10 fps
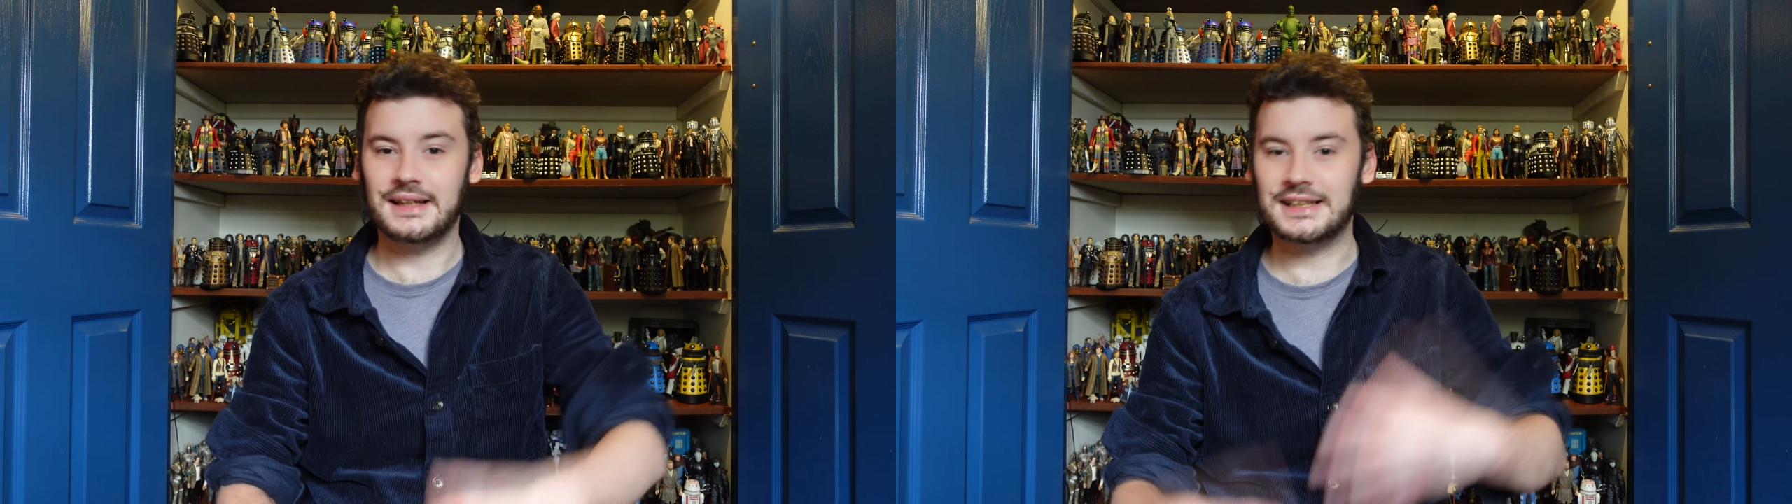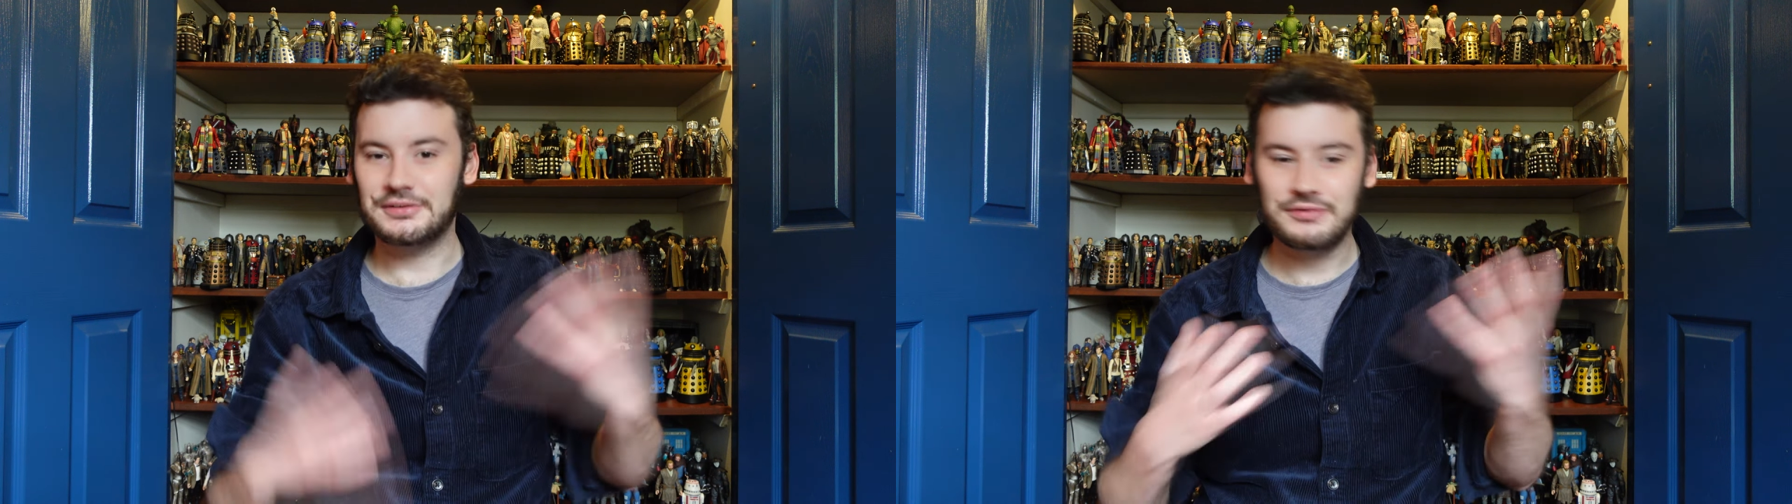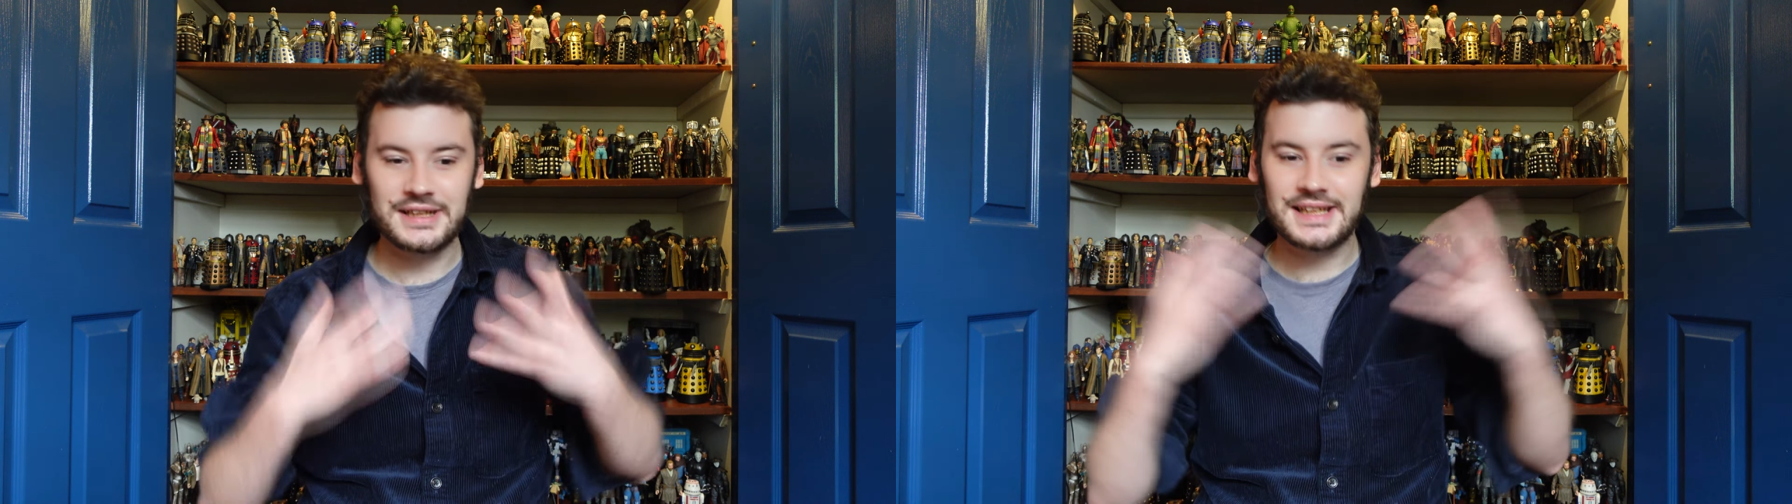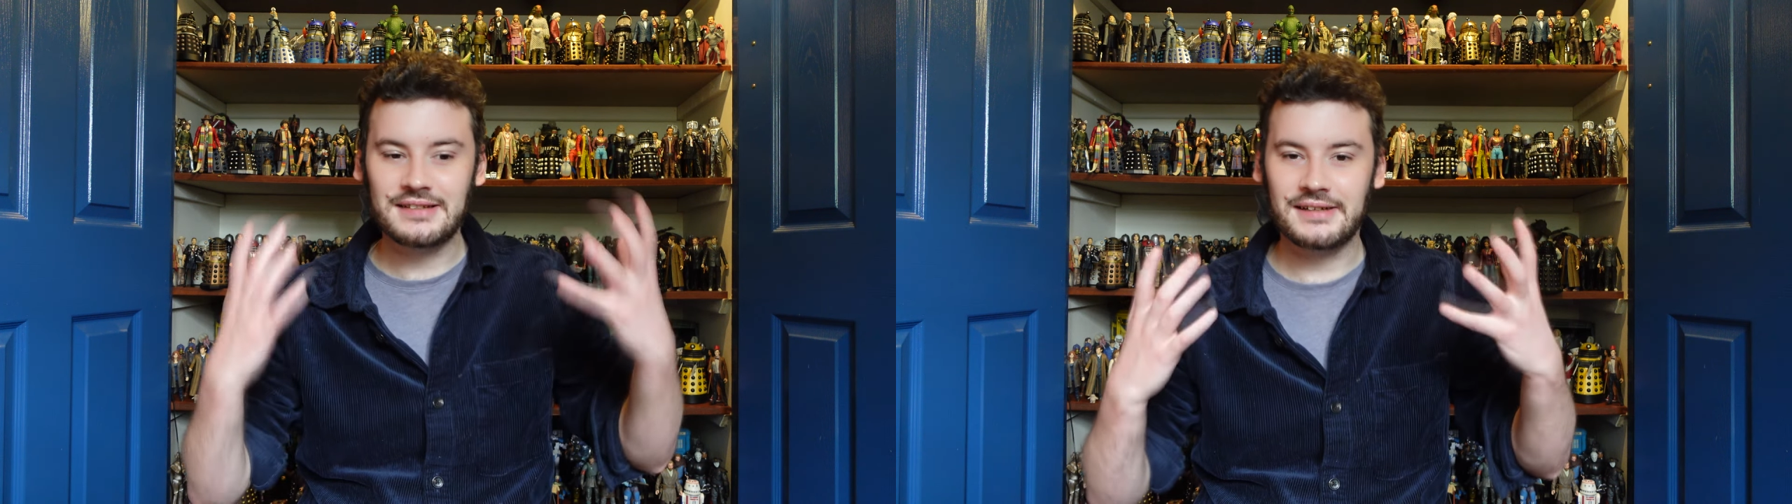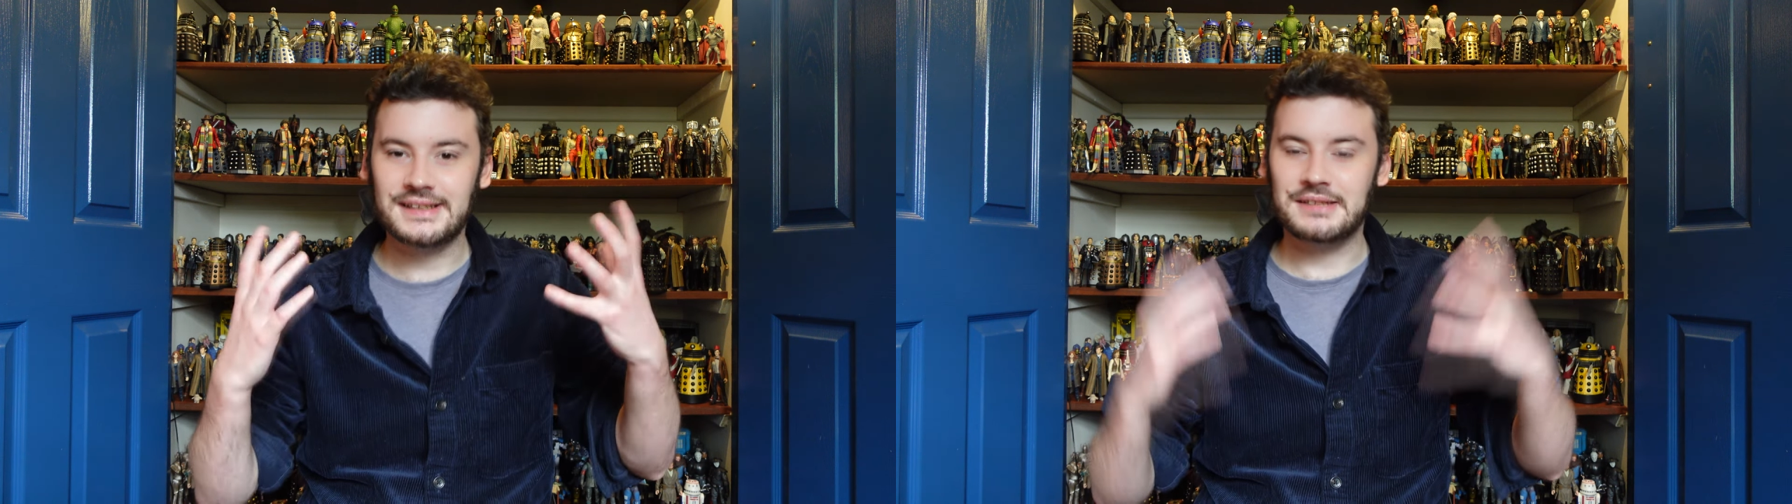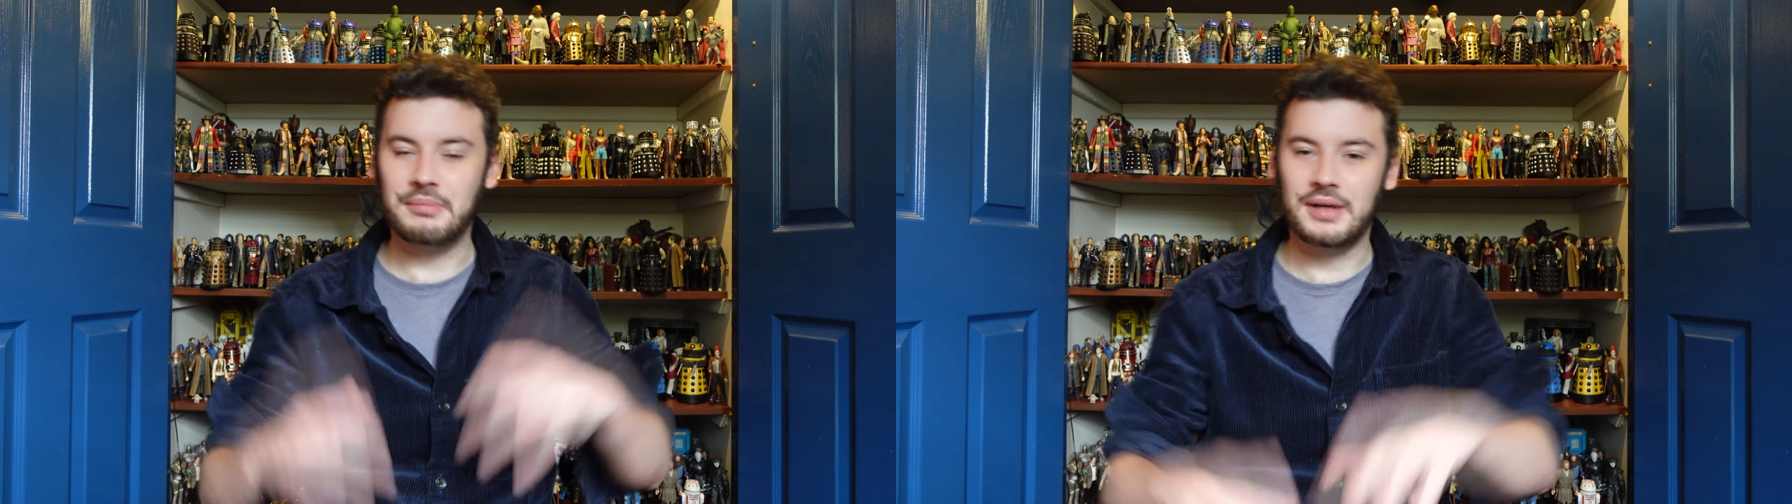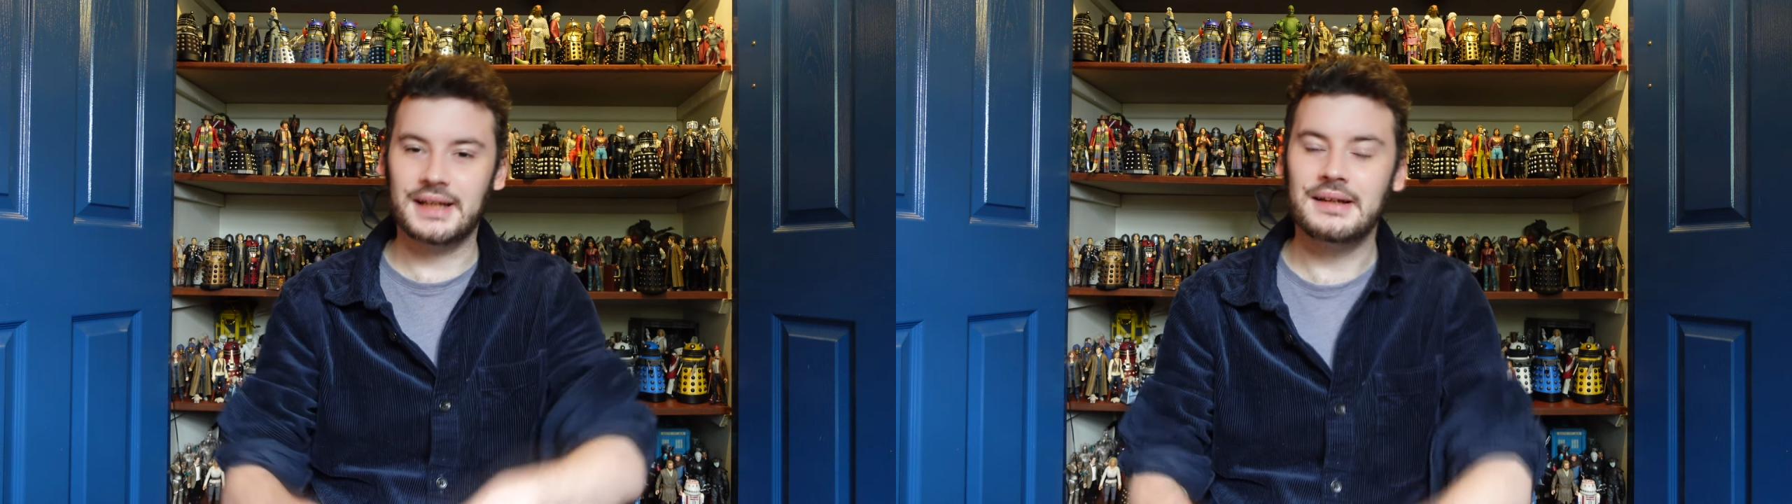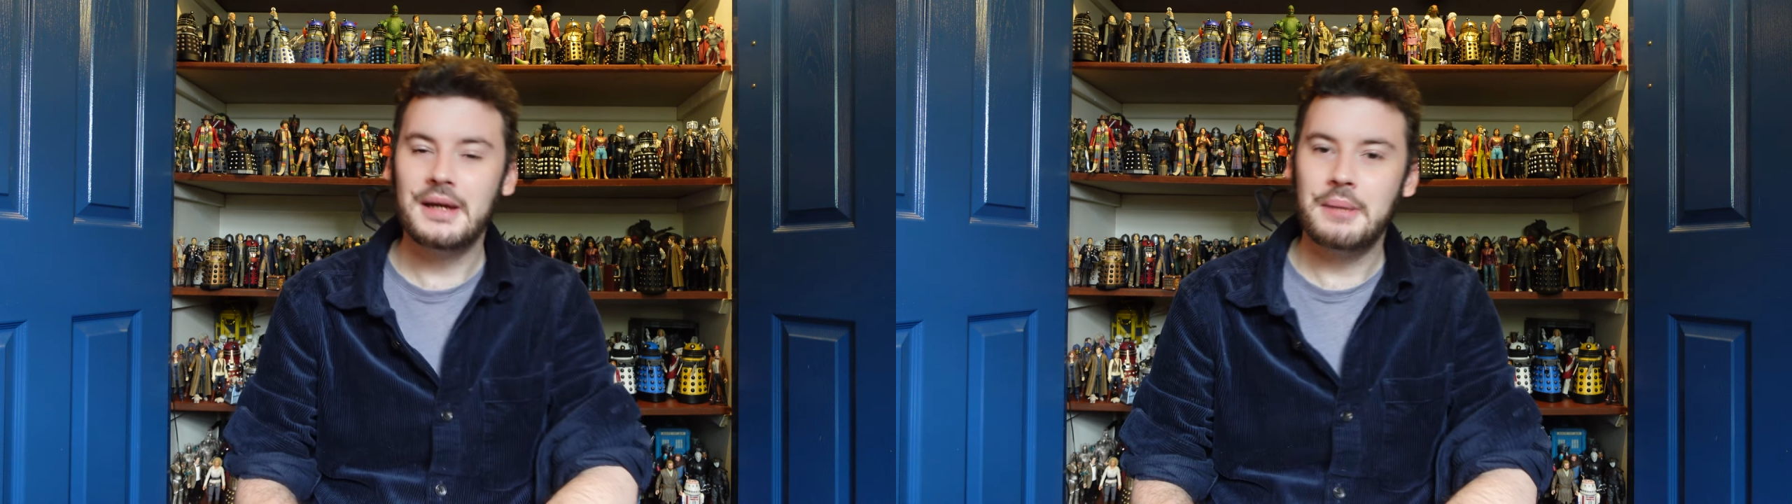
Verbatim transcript: it's reignited my,